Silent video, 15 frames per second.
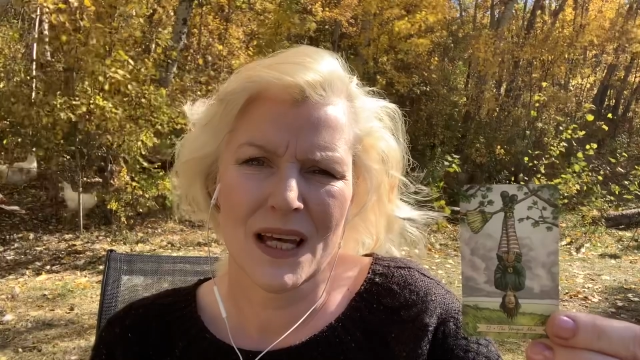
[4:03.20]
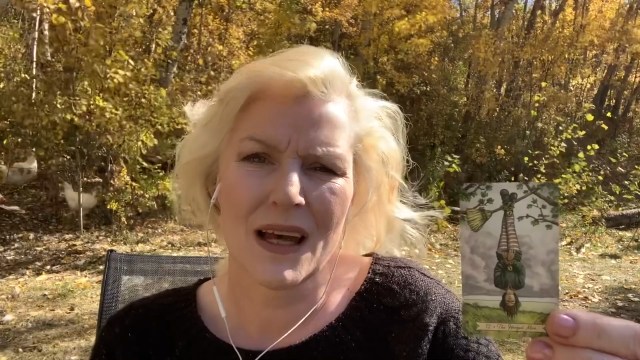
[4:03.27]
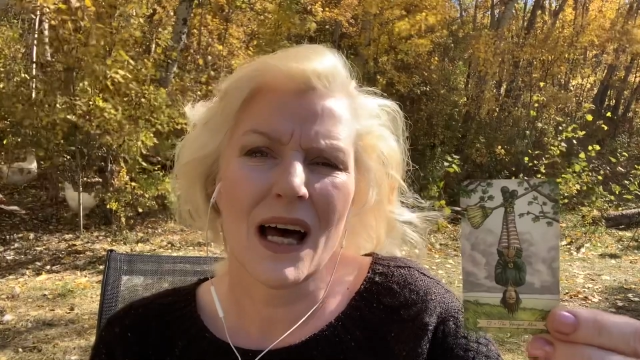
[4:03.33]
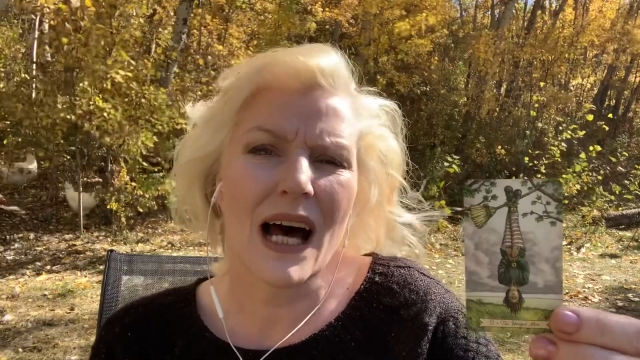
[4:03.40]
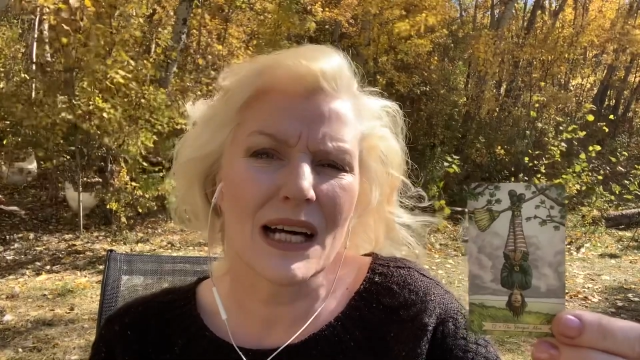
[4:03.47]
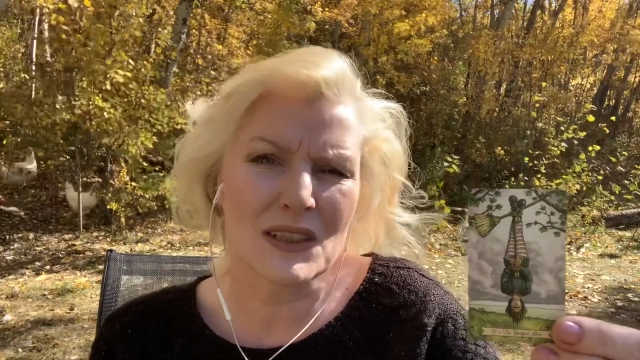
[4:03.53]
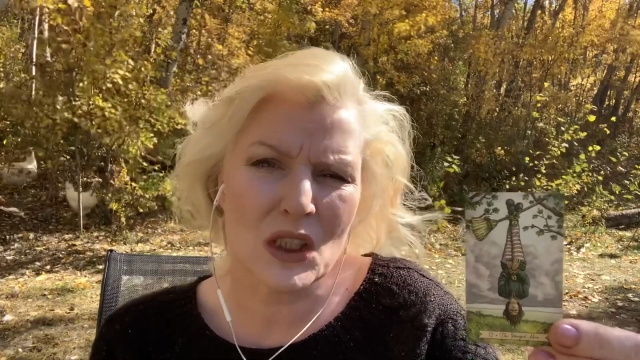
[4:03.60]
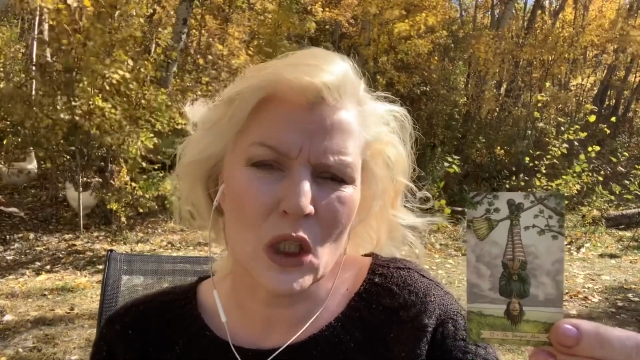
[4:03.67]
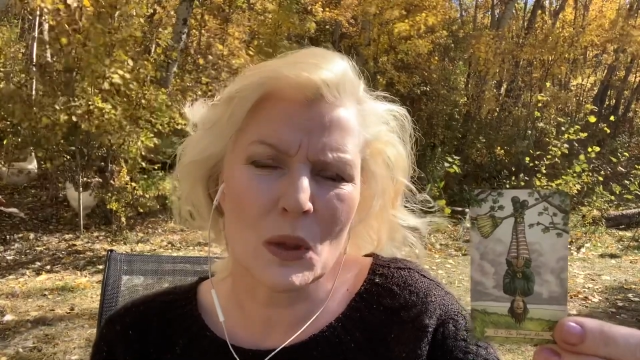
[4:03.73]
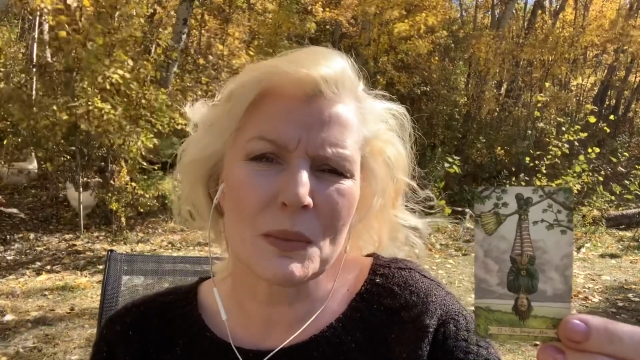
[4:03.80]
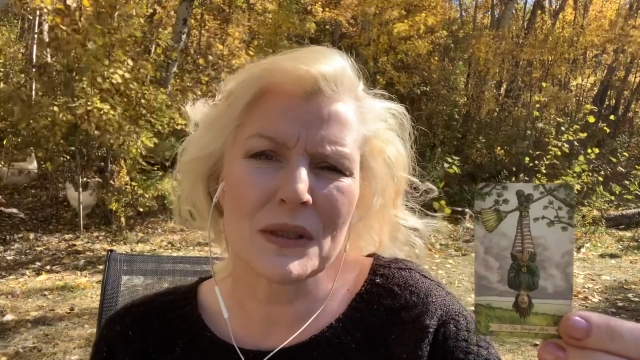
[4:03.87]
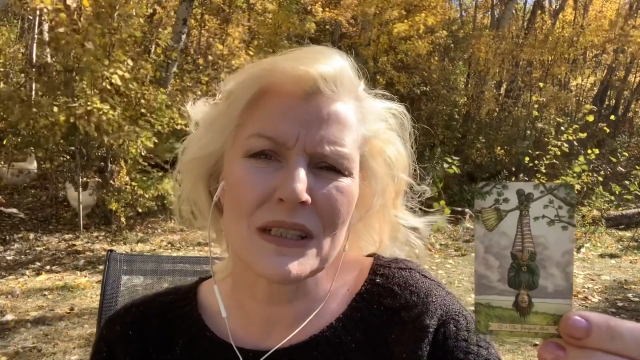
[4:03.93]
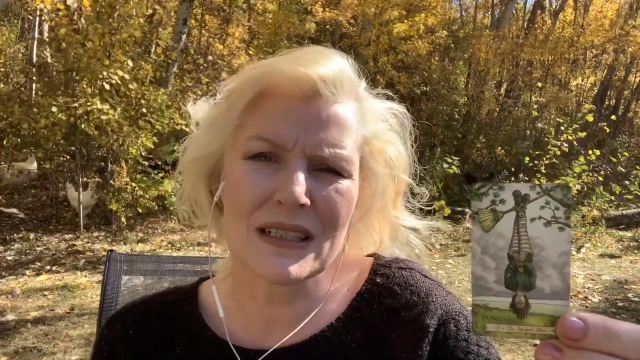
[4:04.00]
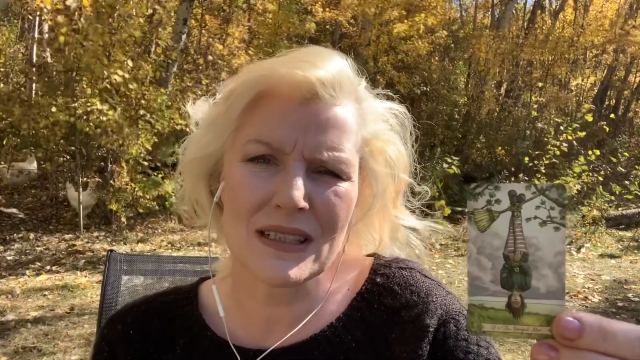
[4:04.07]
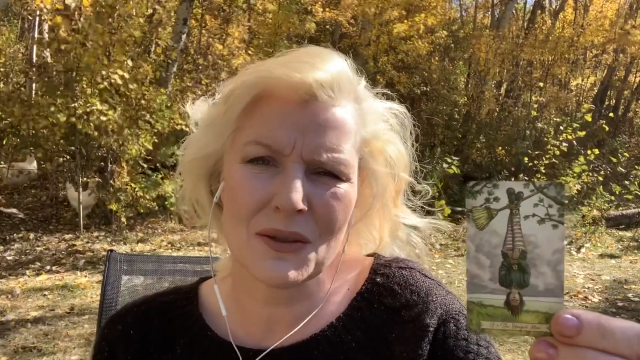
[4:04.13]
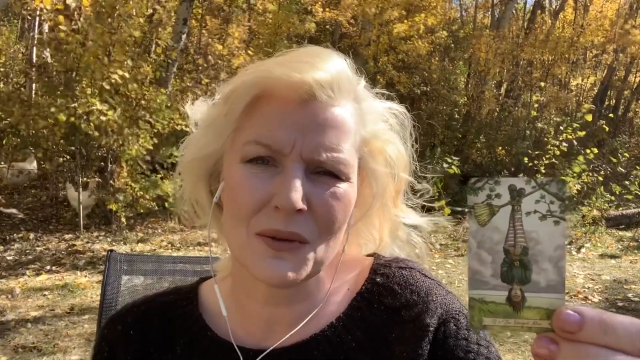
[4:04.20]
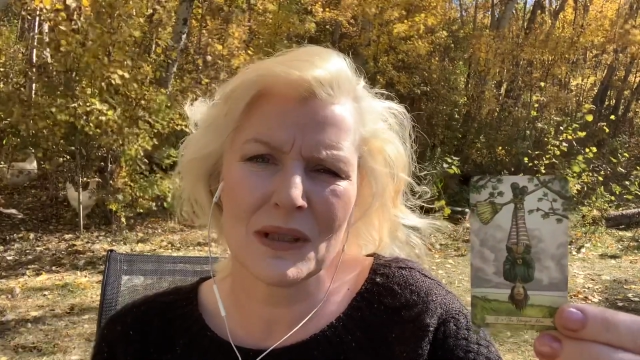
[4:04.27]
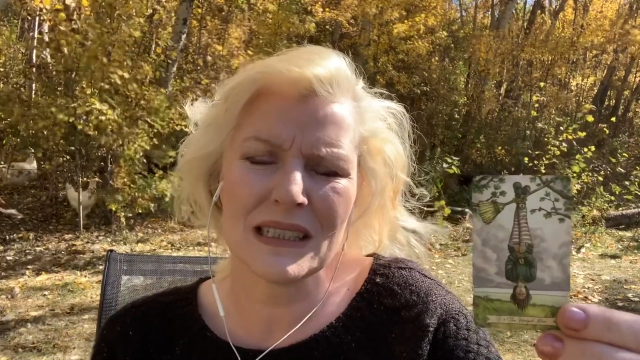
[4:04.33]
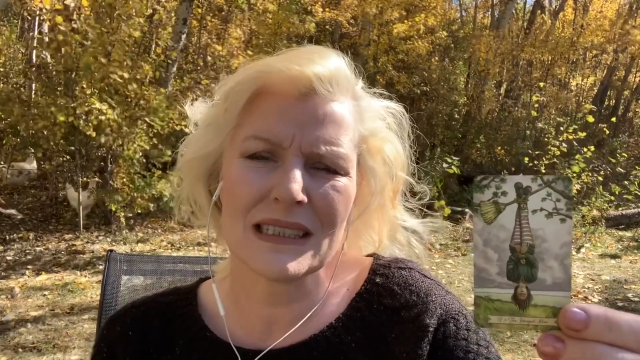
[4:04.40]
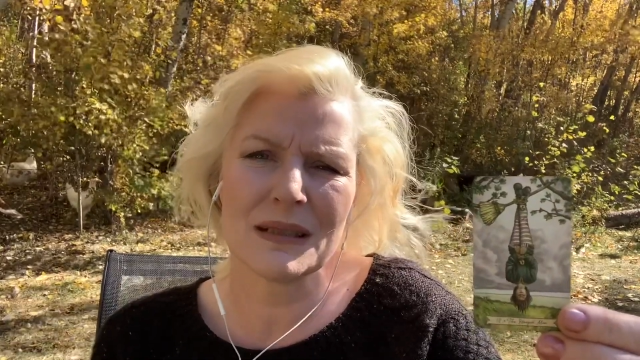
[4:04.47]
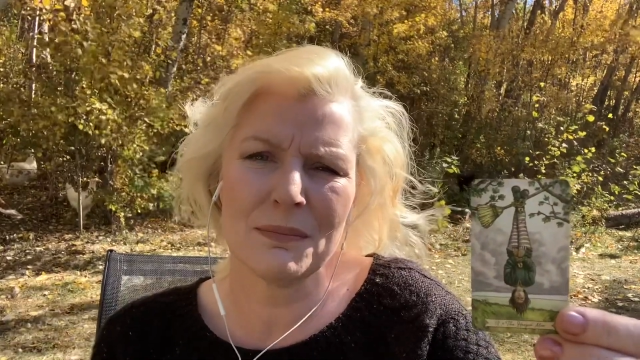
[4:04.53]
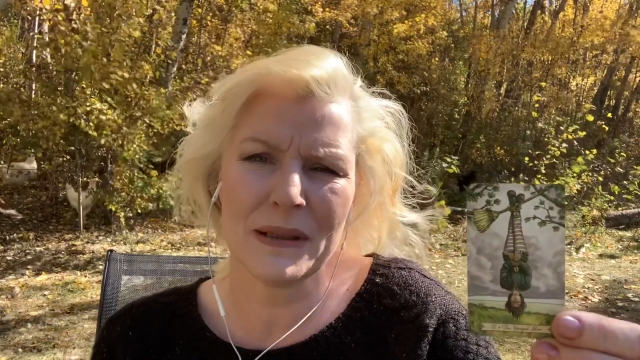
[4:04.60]
October is
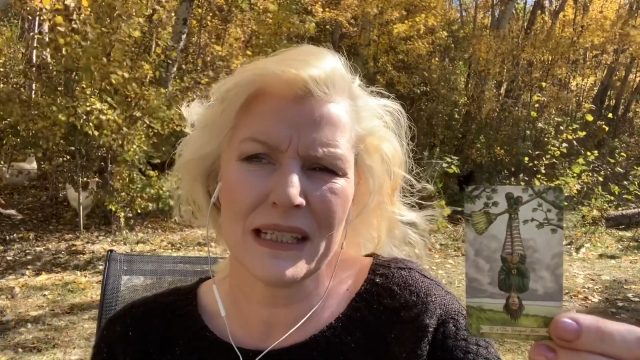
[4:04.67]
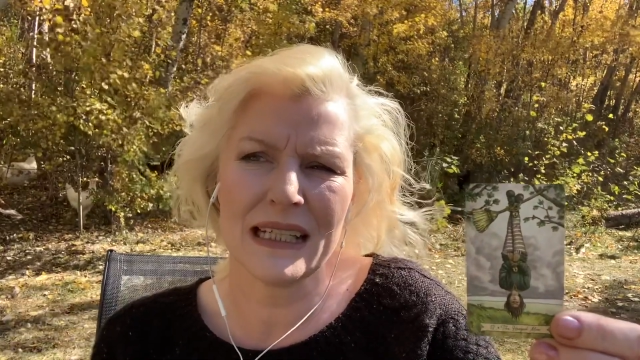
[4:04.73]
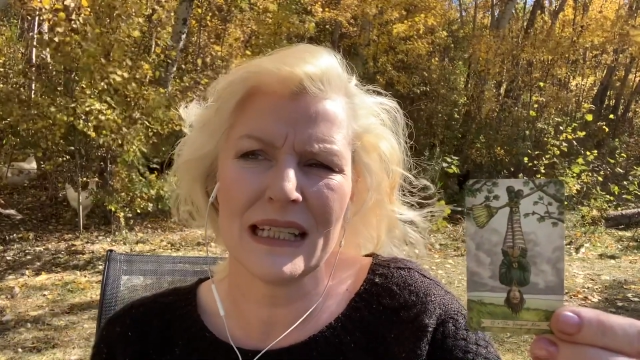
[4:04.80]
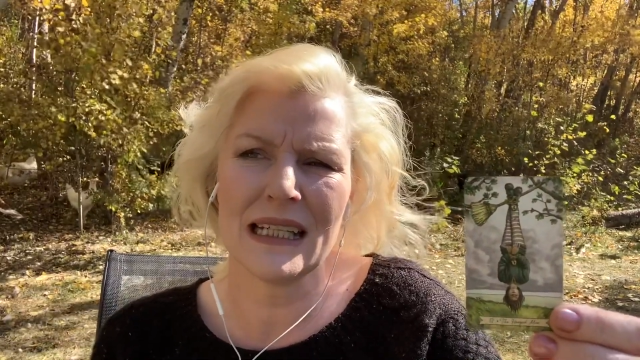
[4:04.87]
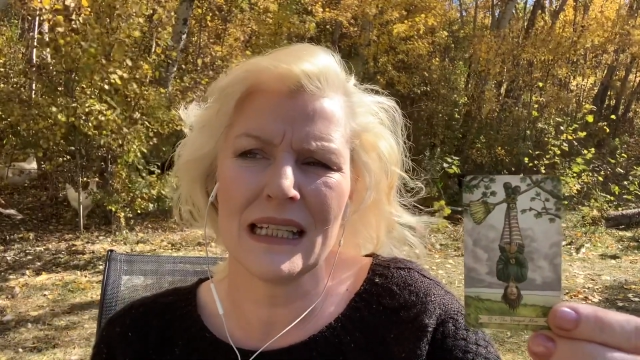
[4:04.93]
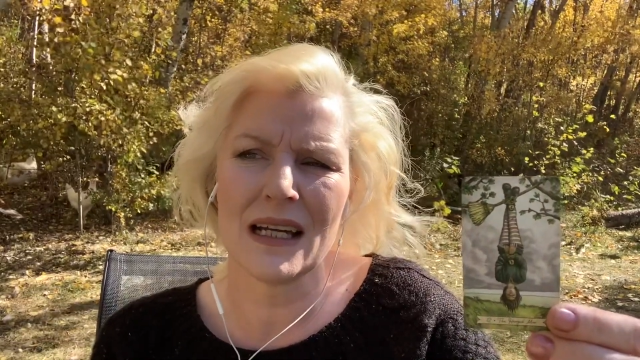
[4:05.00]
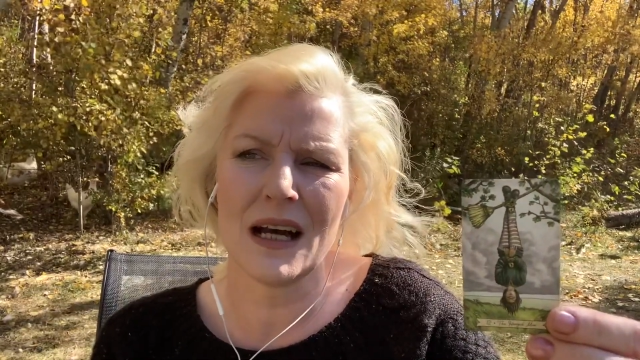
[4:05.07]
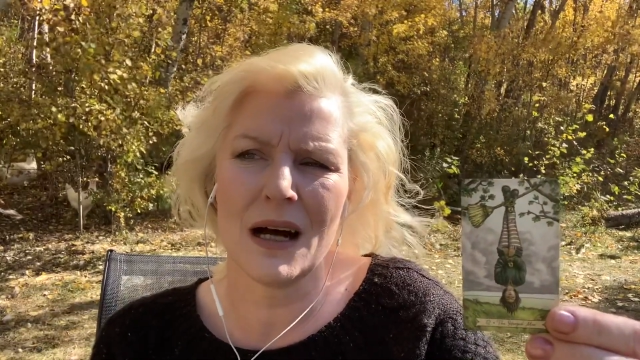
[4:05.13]
going to be